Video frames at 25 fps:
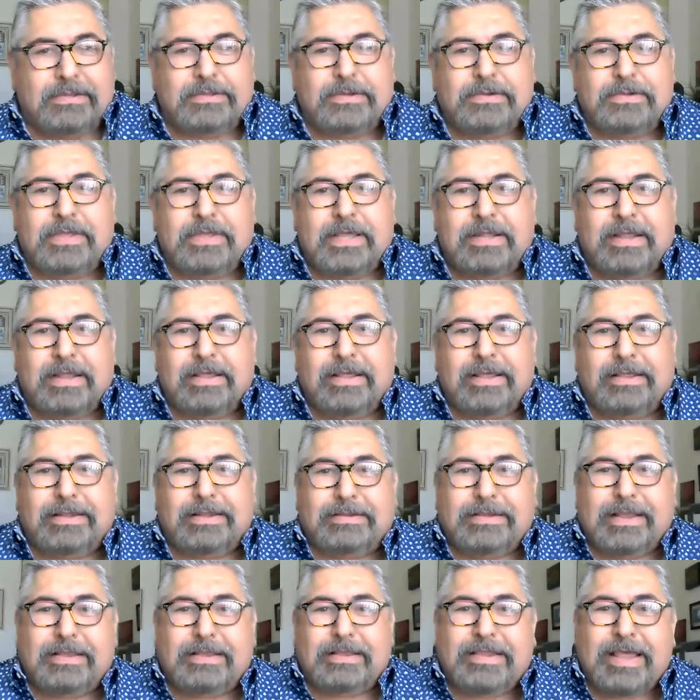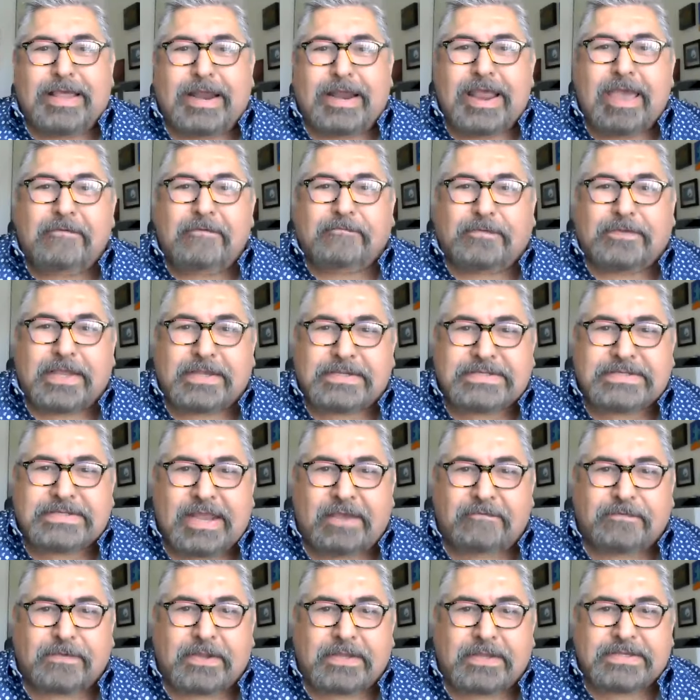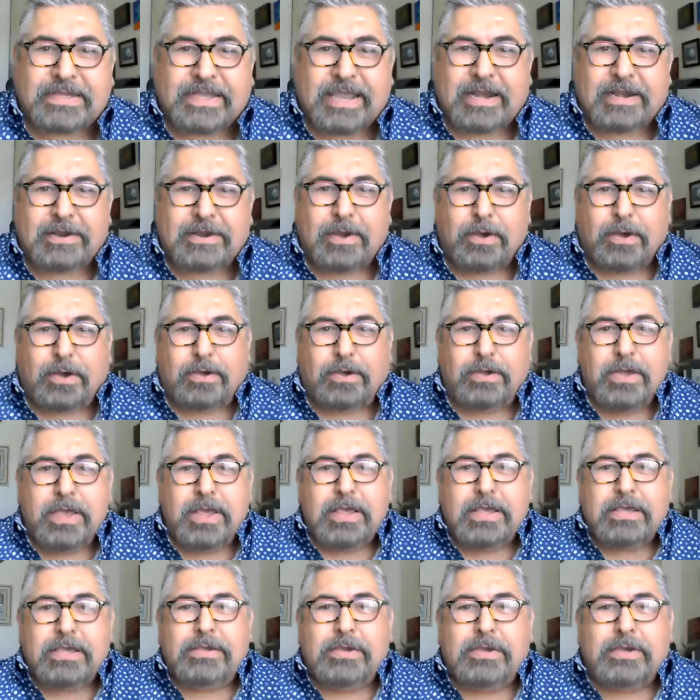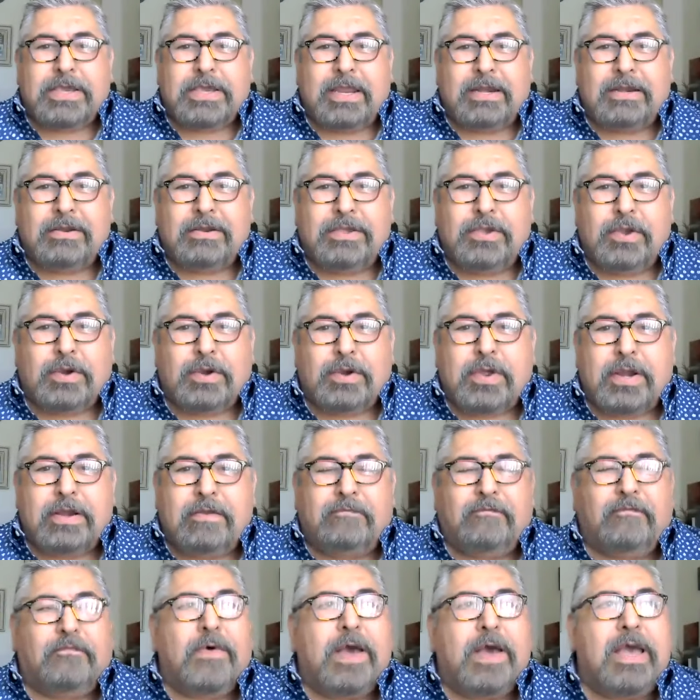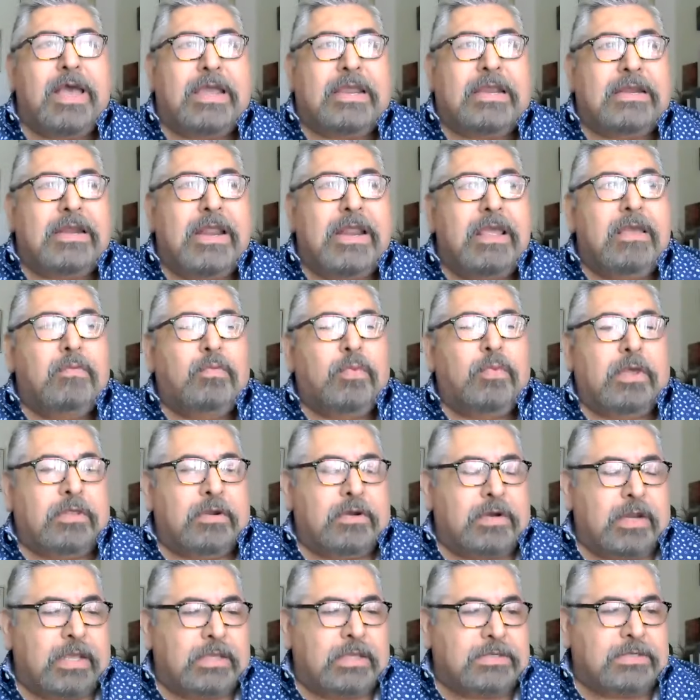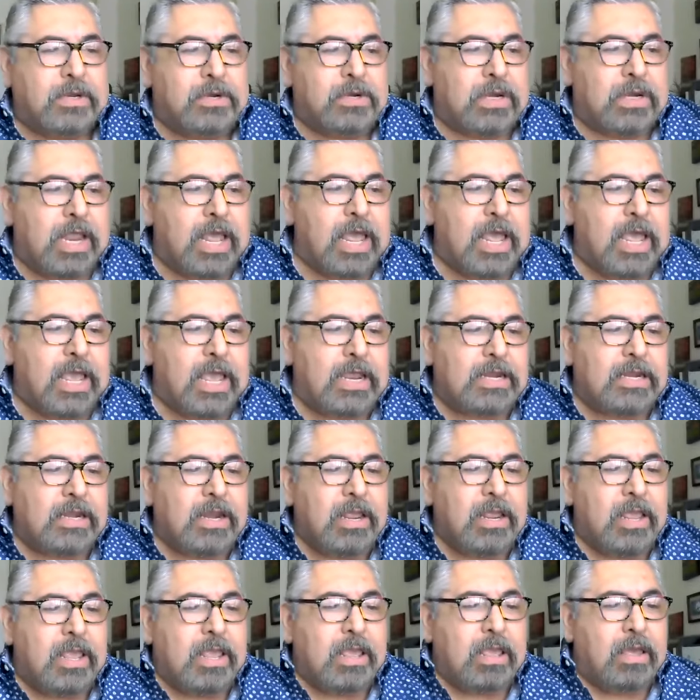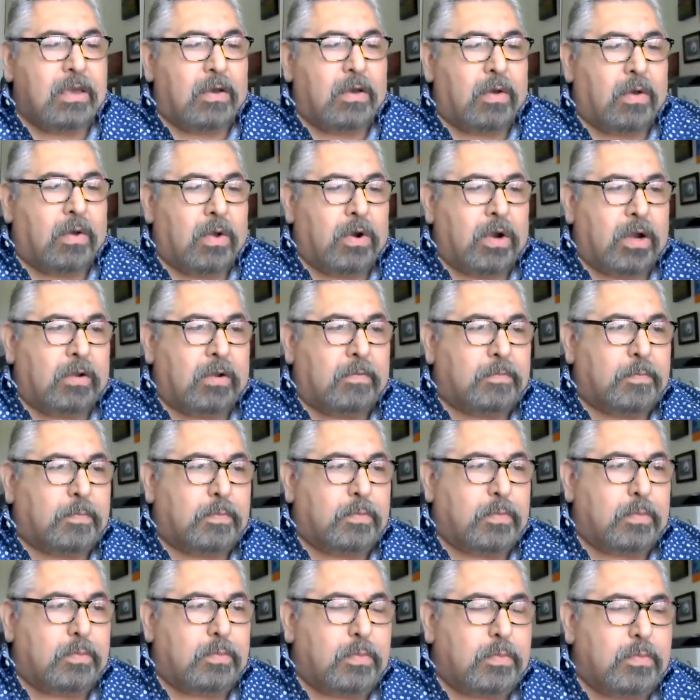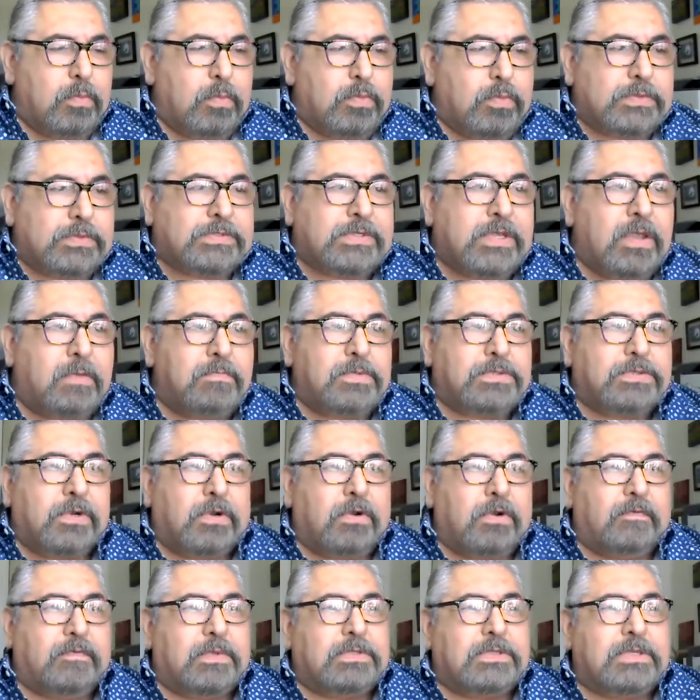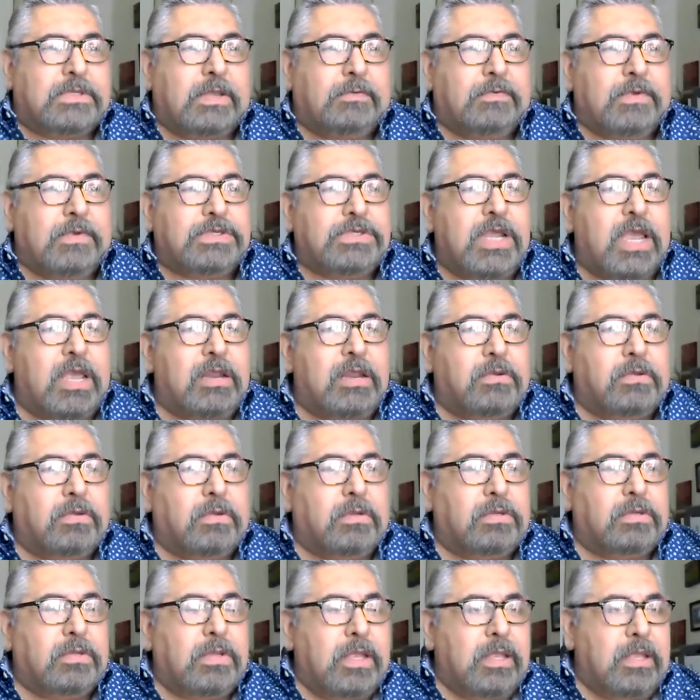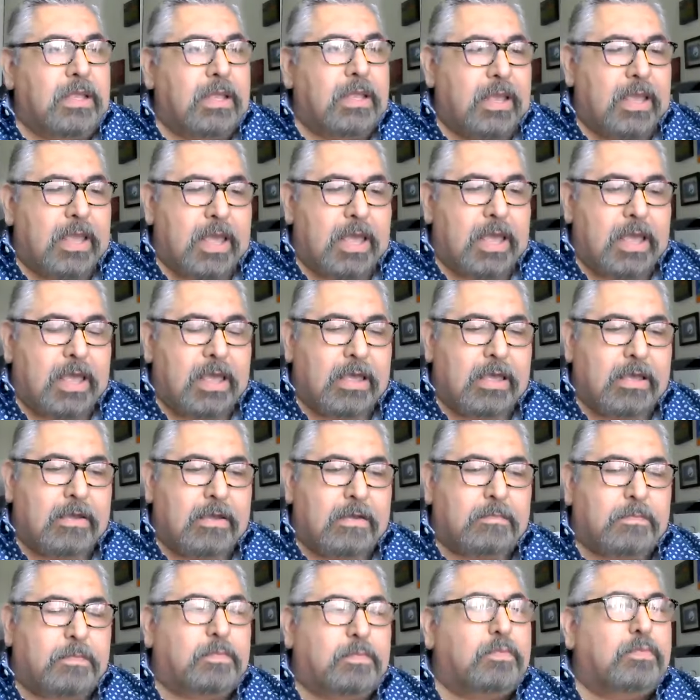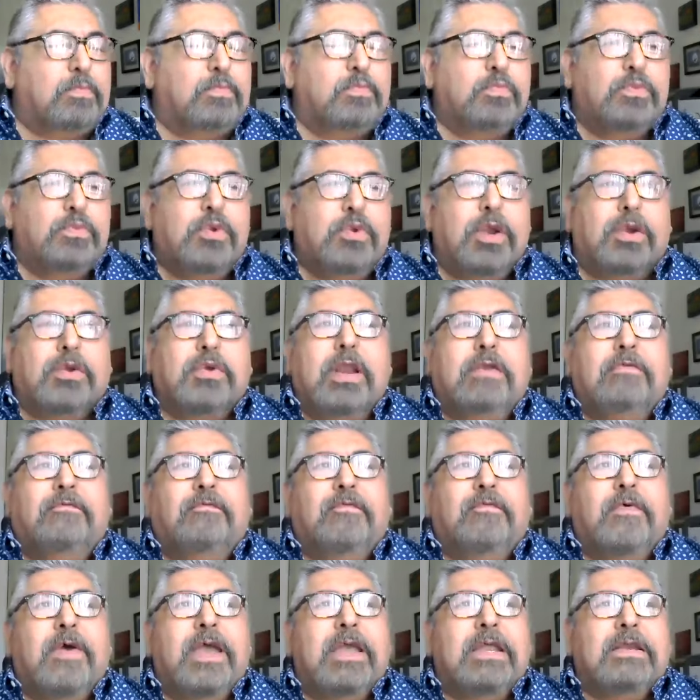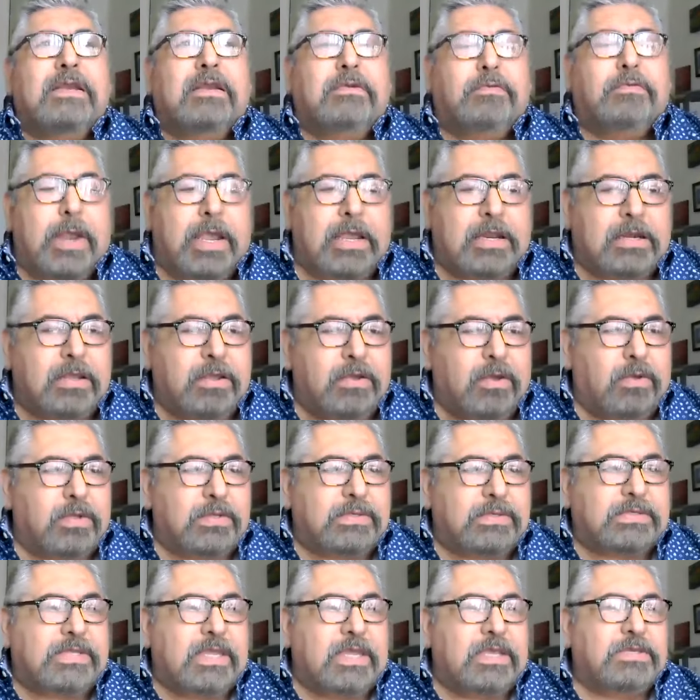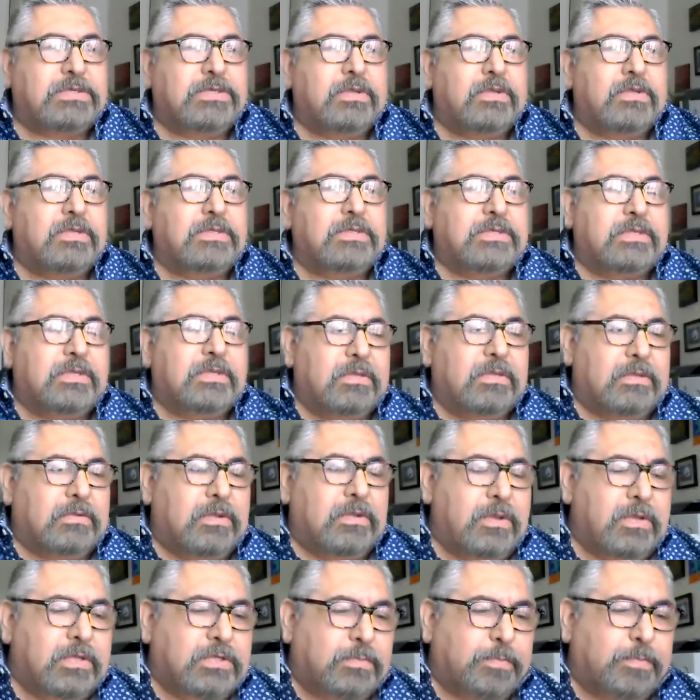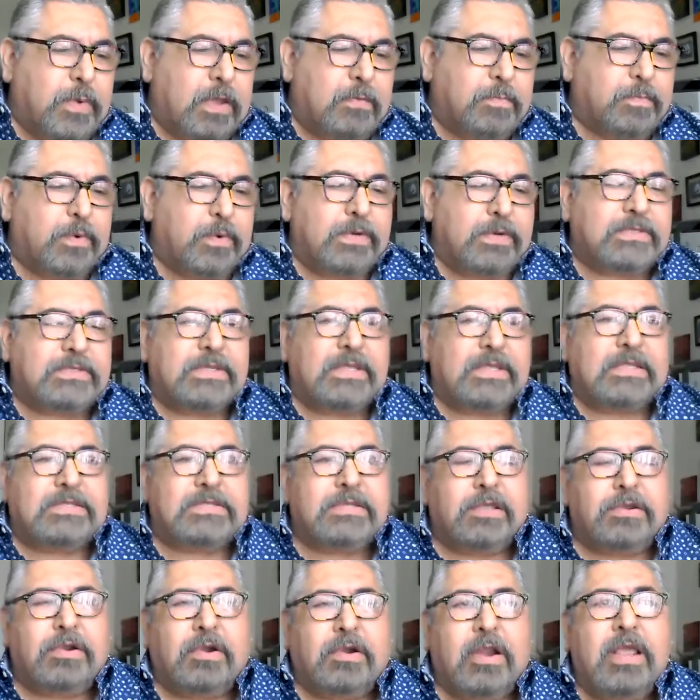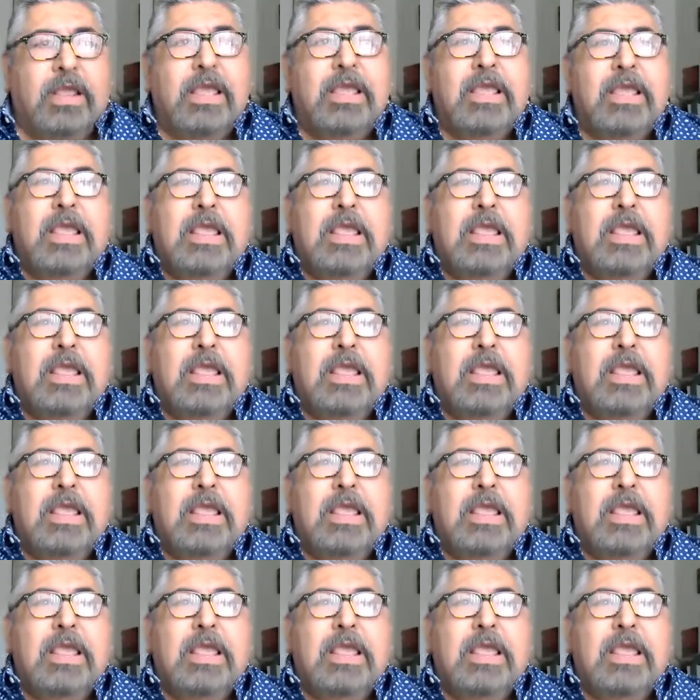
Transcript: to the left as can go, you're going to find, whether it's online or some sort of TV channel, you're going to find radio stations, newspapers, etc.,